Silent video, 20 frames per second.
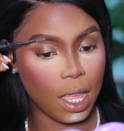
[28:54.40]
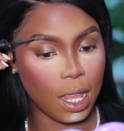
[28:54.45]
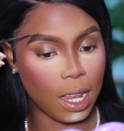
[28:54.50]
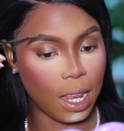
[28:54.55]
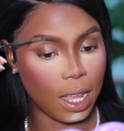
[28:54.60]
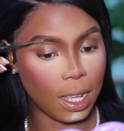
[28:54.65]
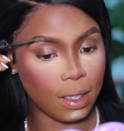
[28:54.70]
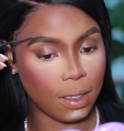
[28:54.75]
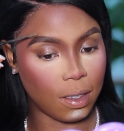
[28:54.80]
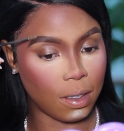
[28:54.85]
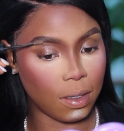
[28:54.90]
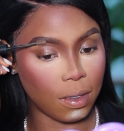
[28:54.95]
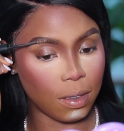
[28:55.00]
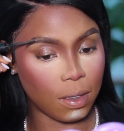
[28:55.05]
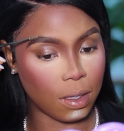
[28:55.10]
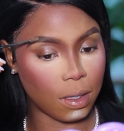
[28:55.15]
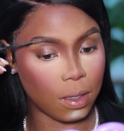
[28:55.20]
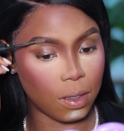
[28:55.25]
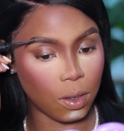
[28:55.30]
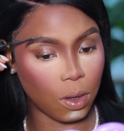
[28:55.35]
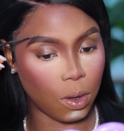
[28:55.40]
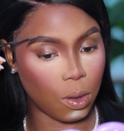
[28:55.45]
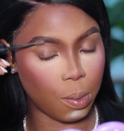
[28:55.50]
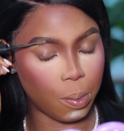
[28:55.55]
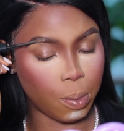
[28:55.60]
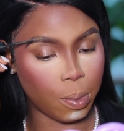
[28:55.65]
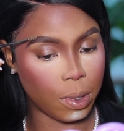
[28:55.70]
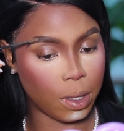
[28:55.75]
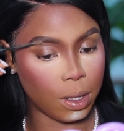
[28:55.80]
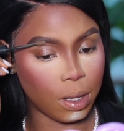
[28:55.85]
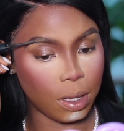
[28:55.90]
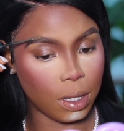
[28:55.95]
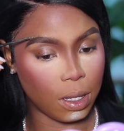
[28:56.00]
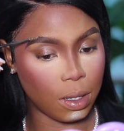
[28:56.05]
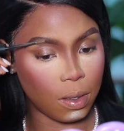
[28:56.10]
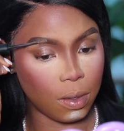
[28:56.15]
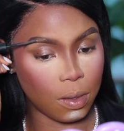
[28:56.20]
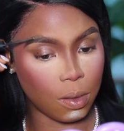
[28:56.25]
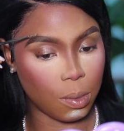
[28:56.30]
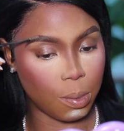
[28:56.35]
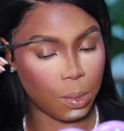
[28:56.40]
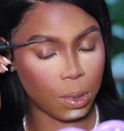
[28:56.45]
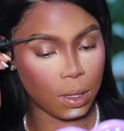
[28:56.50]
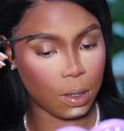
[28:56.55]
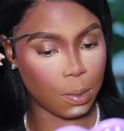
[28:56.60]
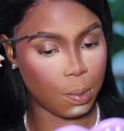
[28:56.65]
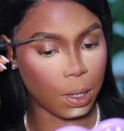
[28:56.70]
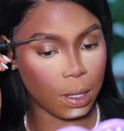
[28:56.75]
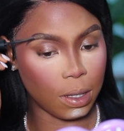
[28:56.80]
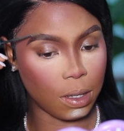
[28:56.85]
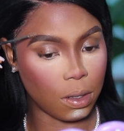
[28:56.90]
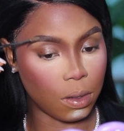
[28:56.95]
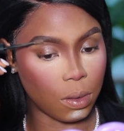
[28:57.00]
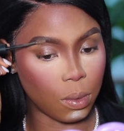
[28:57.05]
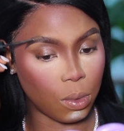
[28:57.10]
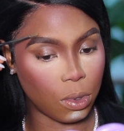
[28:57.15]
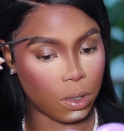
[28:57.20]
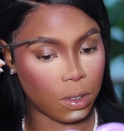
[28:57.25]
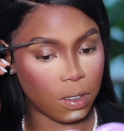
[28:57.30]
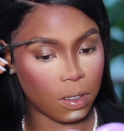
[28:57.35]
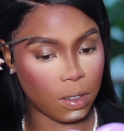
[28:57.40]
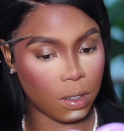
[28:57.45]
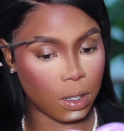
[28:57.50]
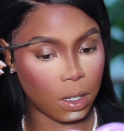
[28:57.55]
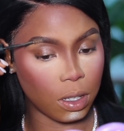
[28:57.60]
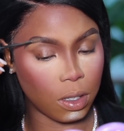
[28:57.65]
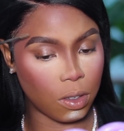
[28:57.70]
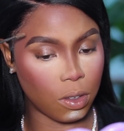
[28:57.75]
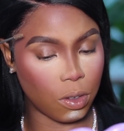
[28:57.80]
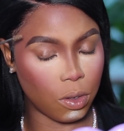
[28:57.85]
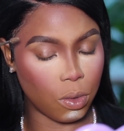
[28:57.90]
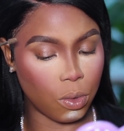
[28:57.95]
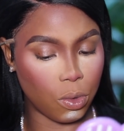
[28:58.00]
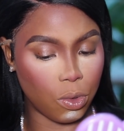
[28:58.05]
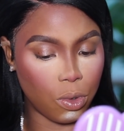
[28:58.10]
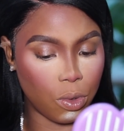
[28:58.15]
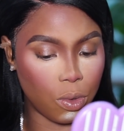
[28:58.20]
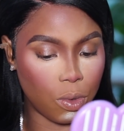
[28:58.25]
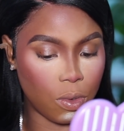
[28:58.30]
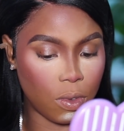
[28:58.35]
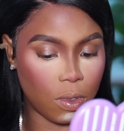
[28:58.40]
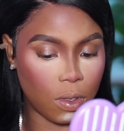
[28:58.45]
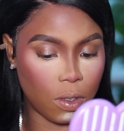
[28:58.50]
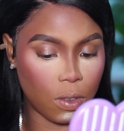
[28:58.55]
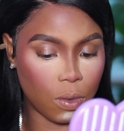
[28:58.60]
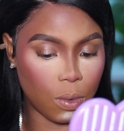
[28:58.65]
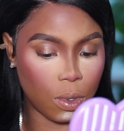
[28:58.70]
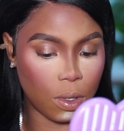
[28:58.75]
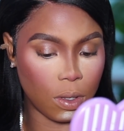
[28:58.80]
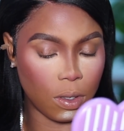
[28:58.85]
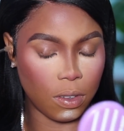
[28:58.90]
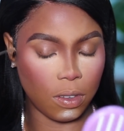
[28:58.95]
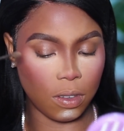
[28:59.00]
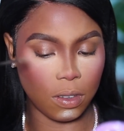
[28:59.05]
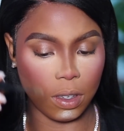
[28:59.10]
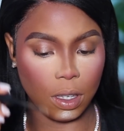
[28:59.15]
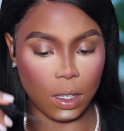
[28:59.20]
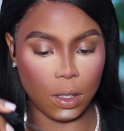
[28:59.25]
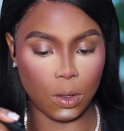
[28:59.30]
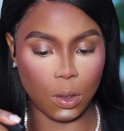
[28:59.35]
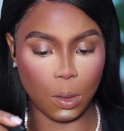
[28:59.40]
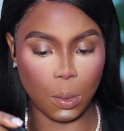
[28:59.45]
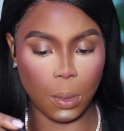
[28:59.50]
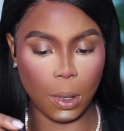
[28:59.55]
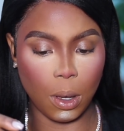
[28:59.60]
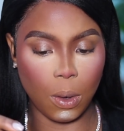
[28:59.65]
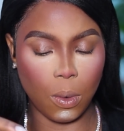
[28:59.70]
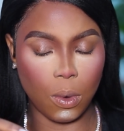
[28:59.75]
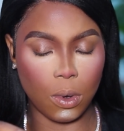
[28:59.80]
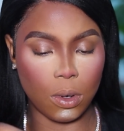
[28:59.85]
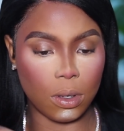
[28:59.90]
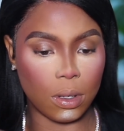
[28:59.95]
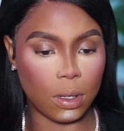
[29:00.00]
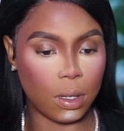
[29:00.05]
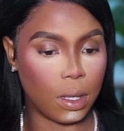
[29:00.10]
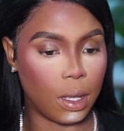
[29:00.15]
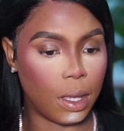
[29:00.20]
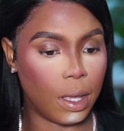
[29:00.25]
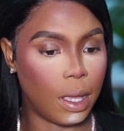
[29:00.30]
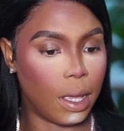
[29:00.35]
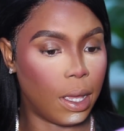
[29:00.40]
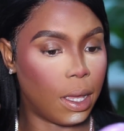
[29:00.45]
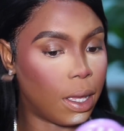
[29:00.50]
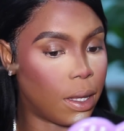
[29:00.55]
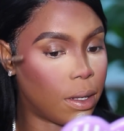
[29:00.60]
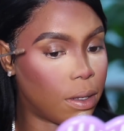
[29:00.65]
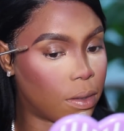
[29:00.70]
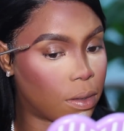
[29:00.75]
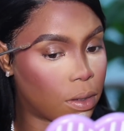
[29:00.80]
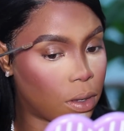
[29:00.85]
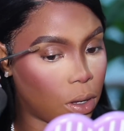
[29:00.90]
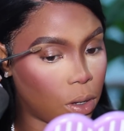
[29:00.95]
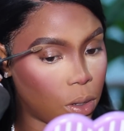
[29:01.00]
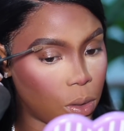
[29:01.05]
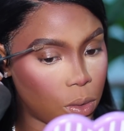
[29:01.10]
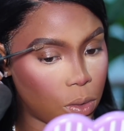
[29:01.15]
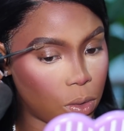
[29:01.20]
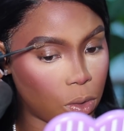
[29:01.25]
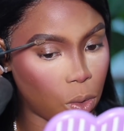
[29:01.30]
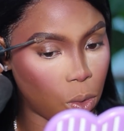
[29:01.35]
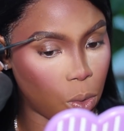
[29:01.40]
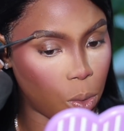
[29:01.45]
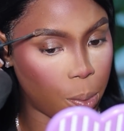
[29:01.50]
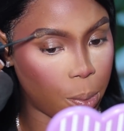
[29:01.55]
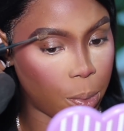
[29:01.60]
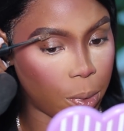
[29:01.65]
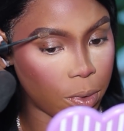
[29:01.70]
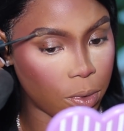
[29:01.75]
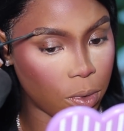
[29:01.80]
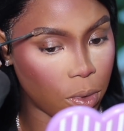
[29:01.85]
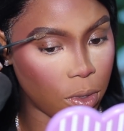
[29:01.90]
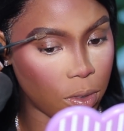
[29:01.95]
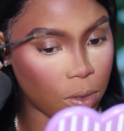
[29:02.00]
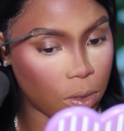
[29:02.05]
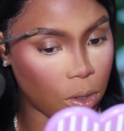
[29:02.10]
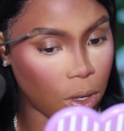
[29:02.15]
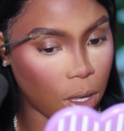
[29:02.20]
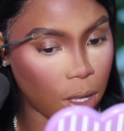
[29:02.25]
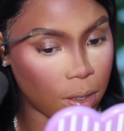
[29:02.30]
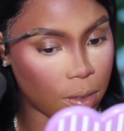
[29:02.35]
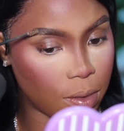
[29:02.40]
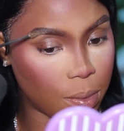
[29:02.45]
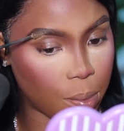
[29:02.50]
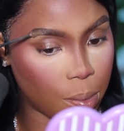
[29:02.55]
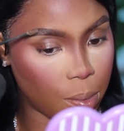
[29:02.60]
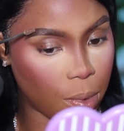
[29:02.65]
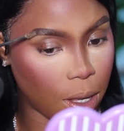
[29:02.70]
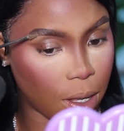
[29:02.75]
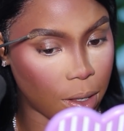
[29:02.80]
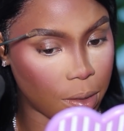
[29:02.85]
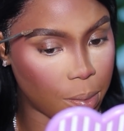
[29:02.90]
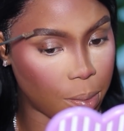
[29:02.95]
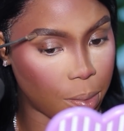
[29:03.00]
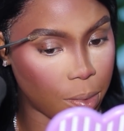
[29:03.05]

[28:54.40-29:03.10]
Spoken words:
It lightens it up a little bit depending on what shade you use. This one is shade number 1 and it's called Taupe, so it's not as